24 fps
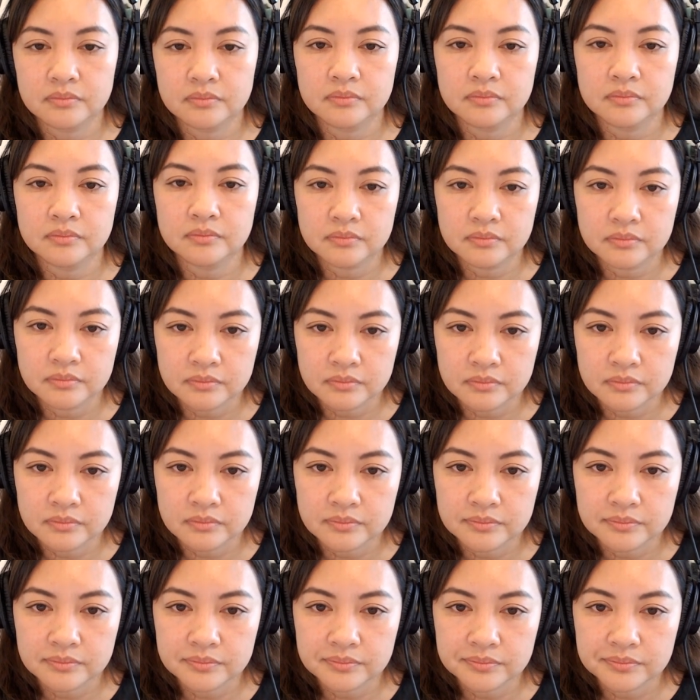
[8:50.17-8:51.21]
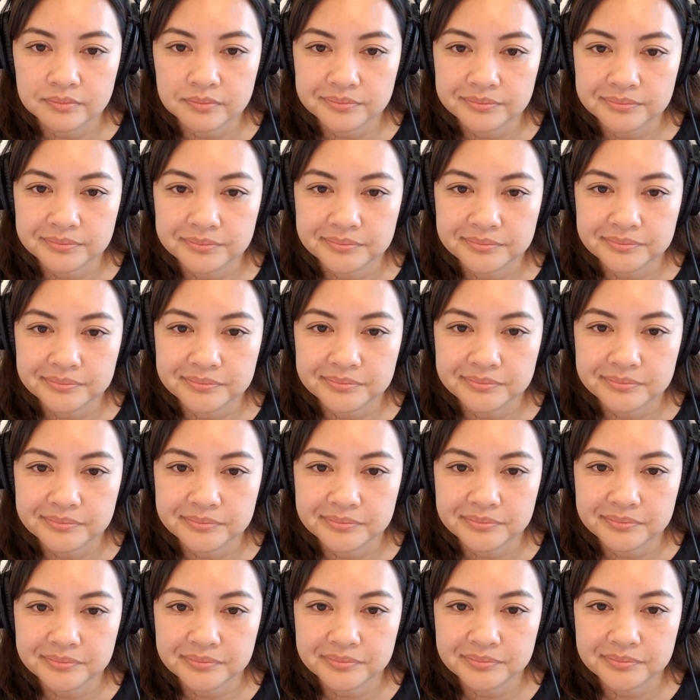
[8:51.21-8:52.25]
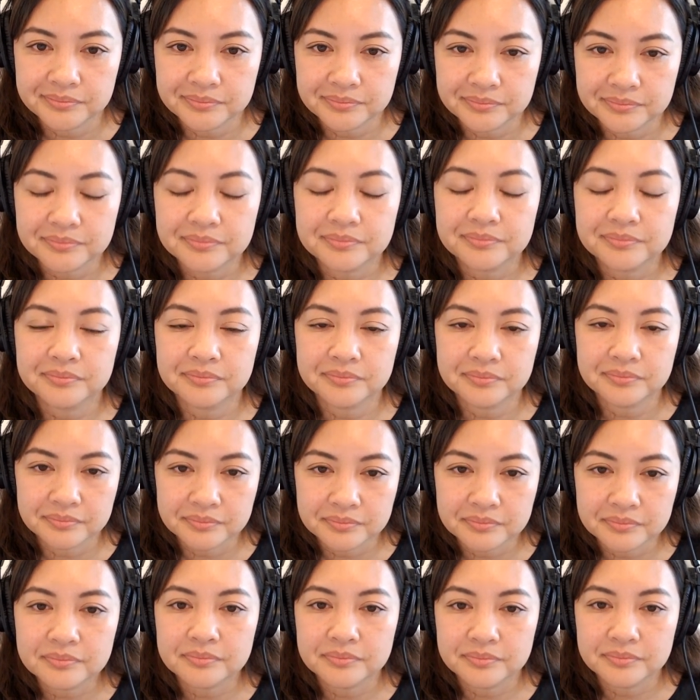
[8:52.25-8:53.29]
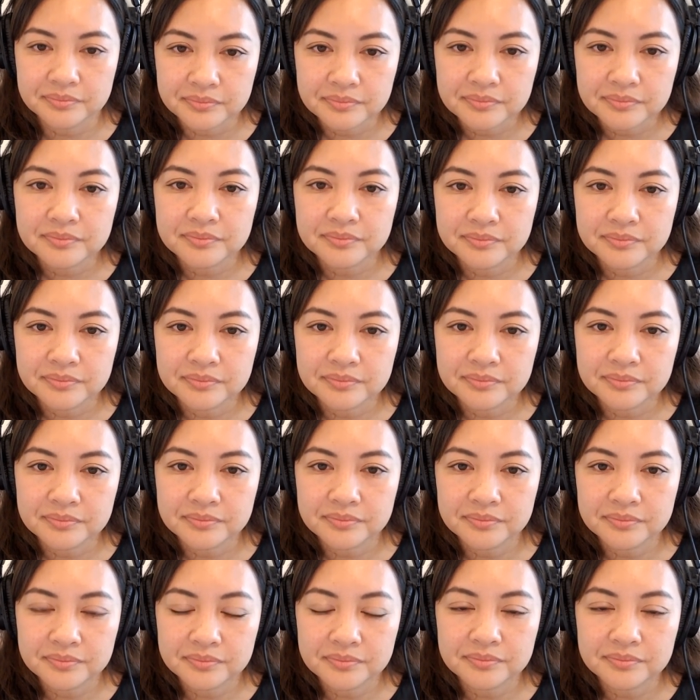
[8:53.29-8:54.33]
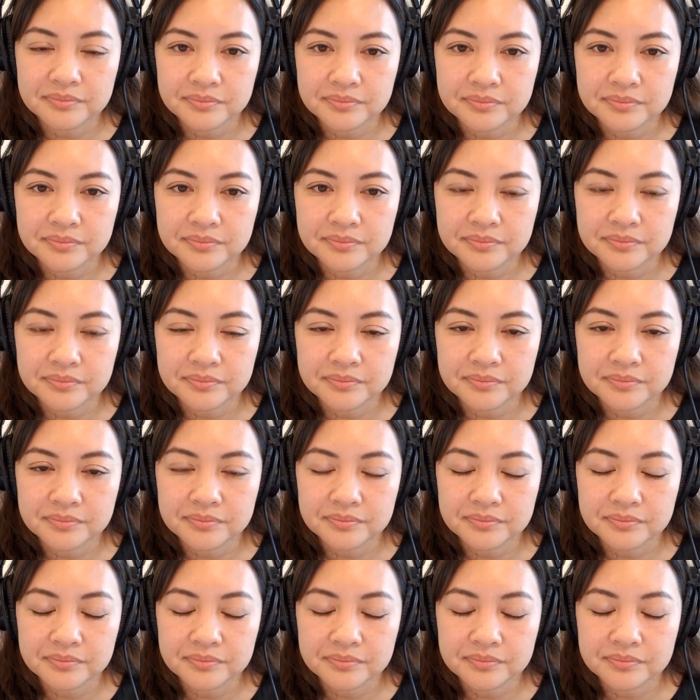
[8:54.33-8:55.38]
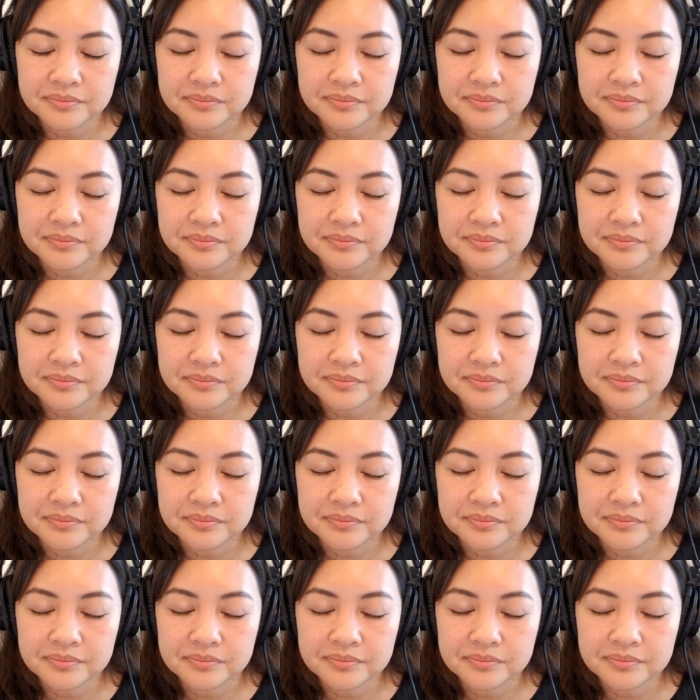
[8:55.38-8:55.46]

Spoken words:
This person isn't speaking.